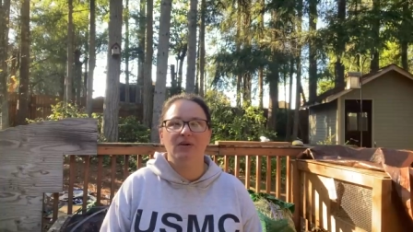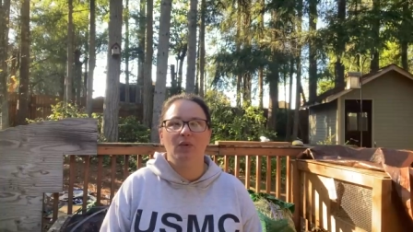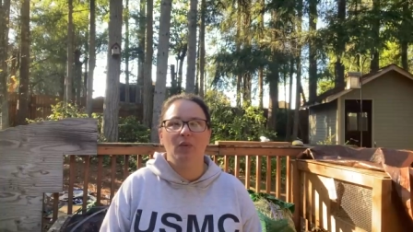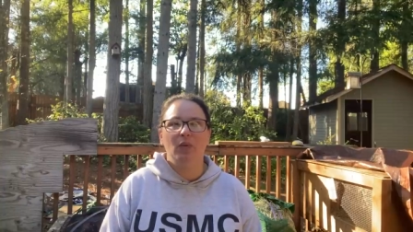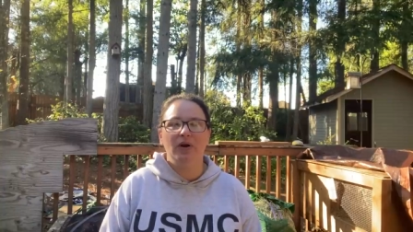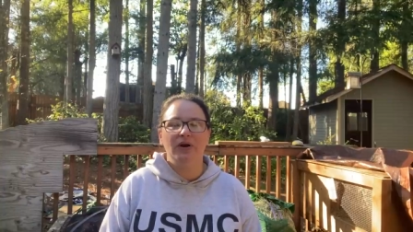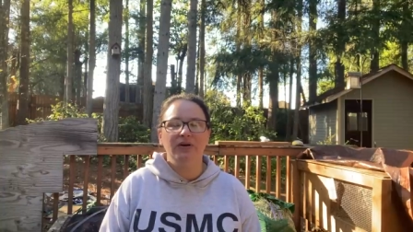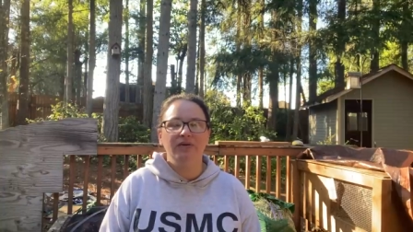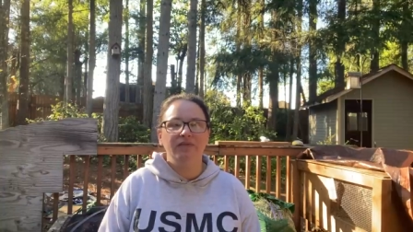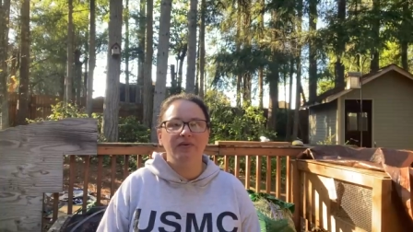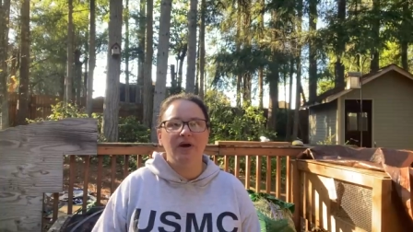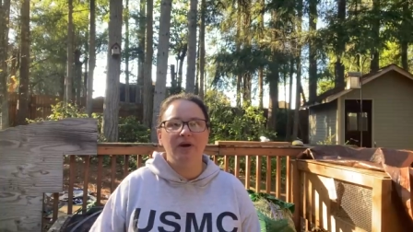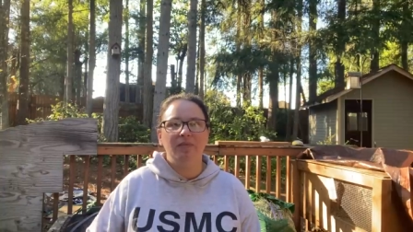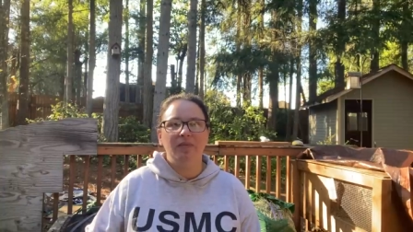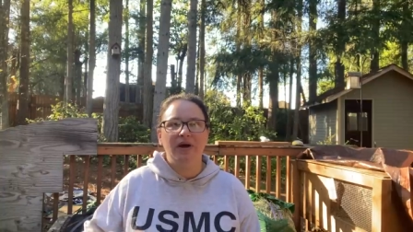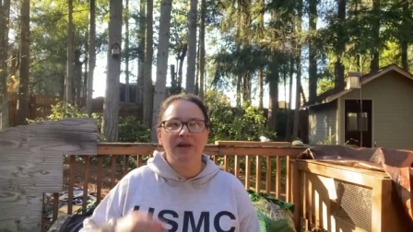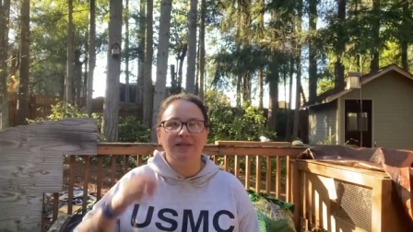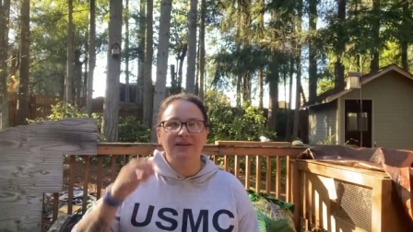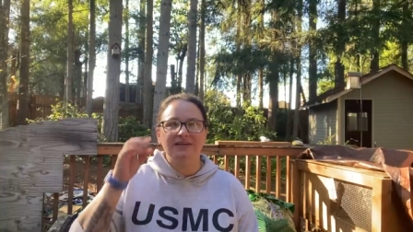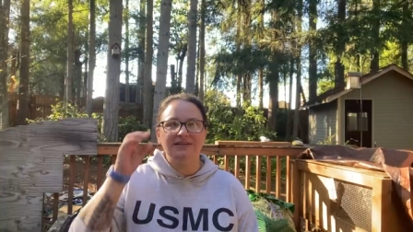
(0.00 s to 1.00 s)
One of them
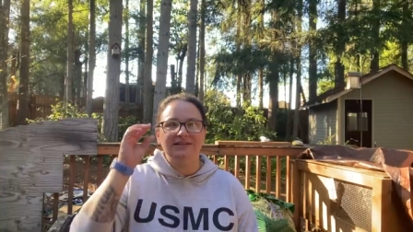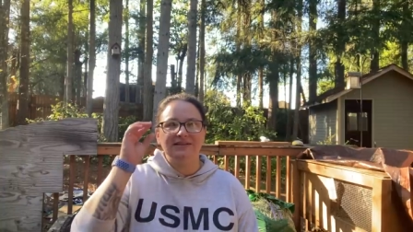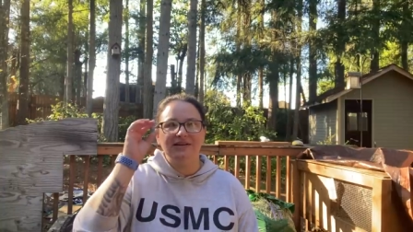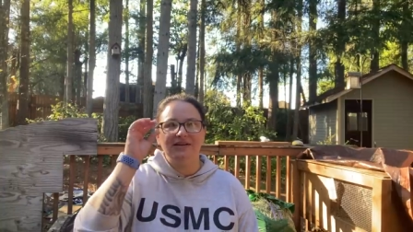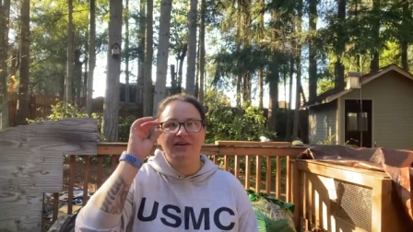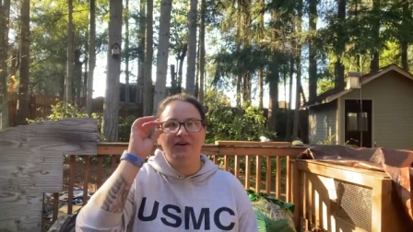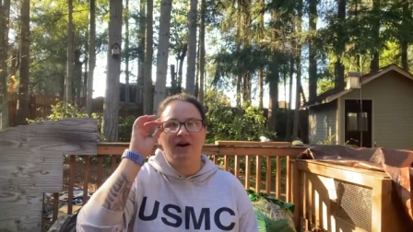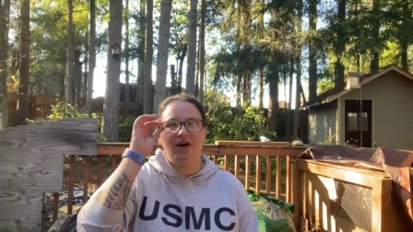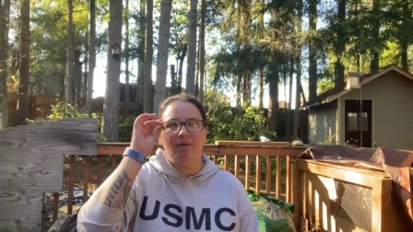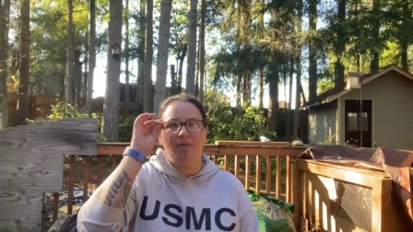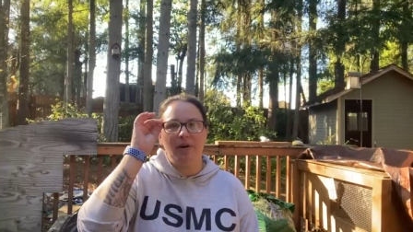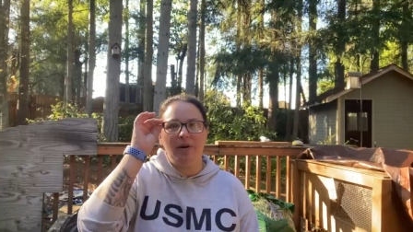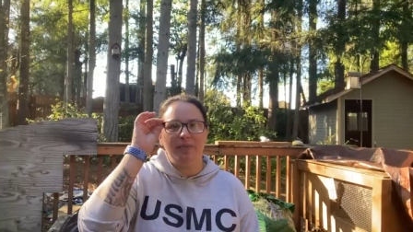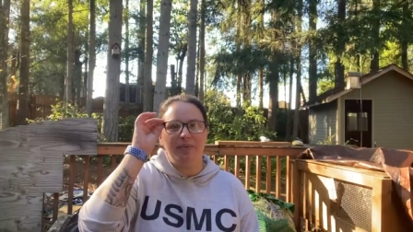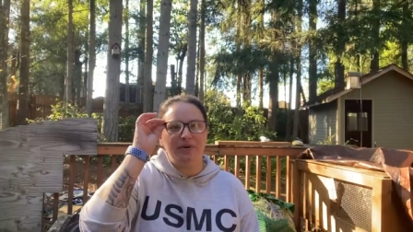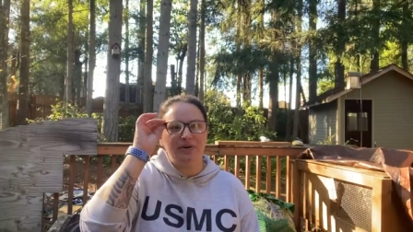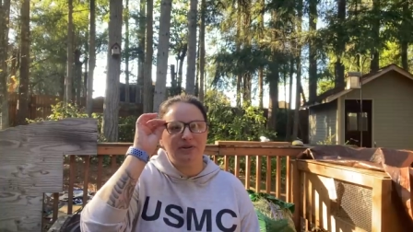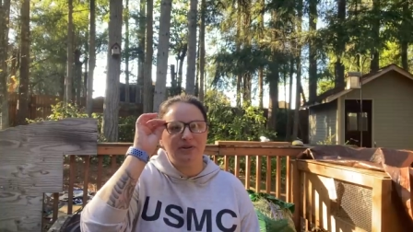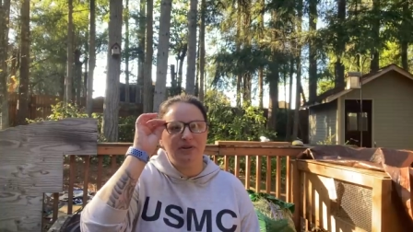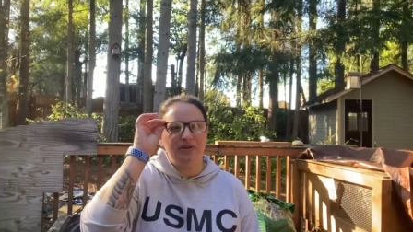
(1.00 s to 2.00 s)
I listed on my
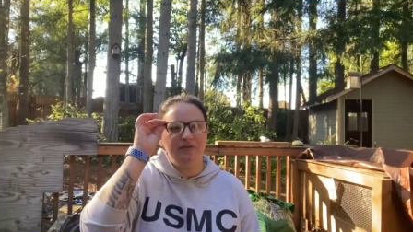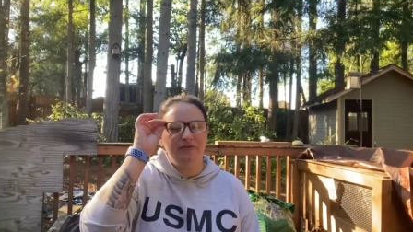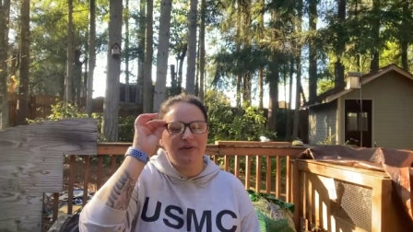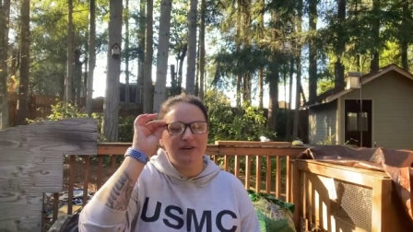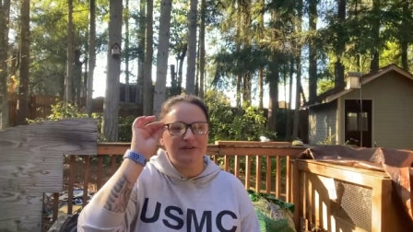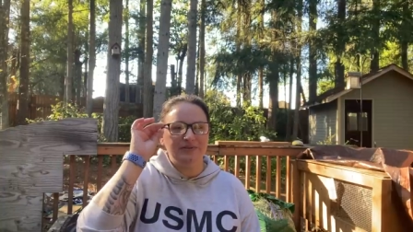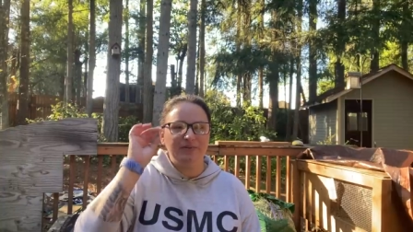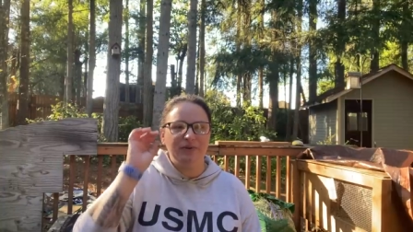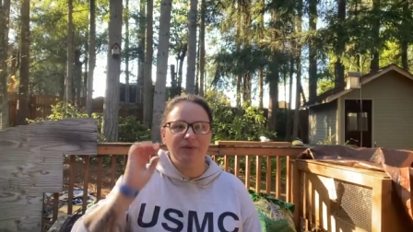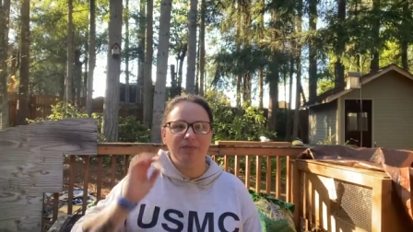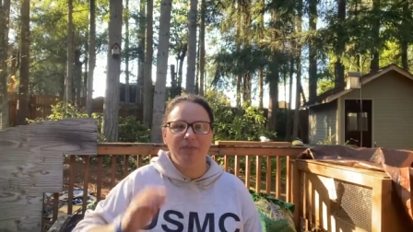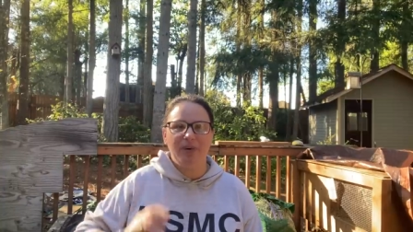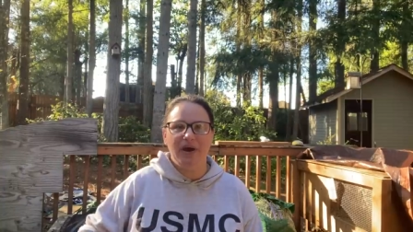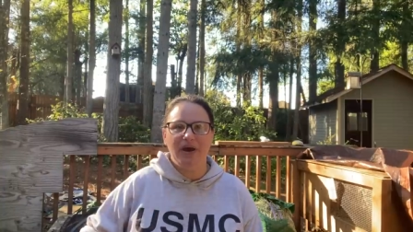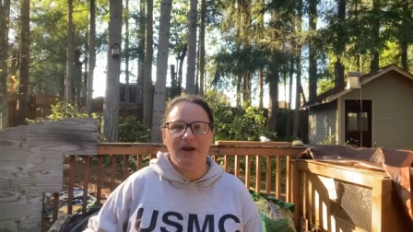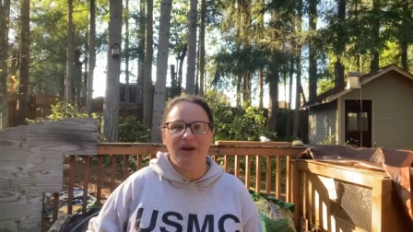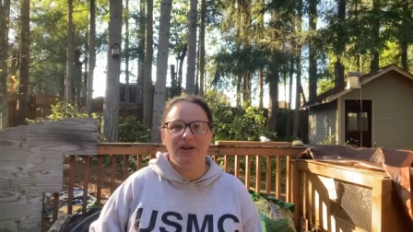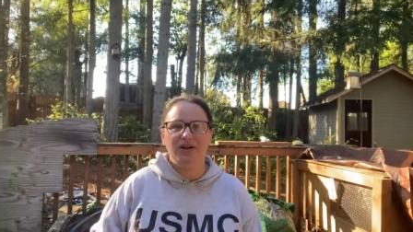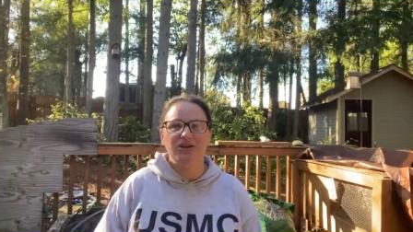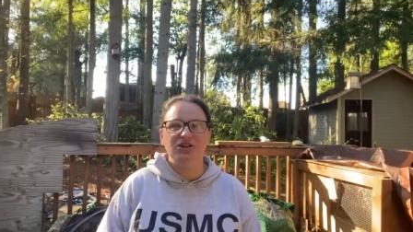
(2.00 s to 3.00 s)
personal Facebook
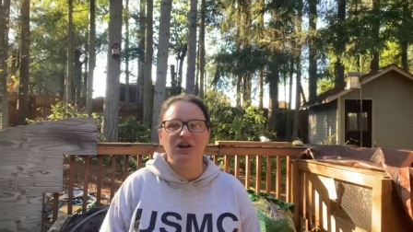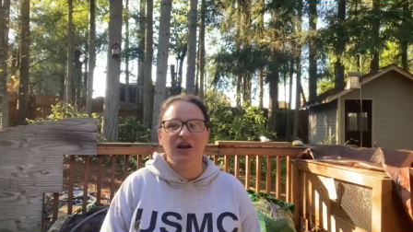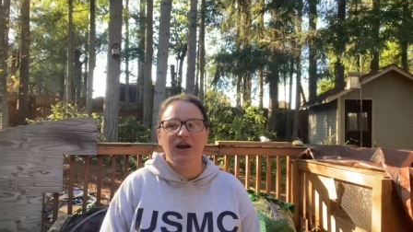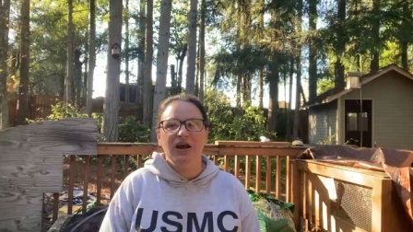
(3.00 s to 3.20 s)
page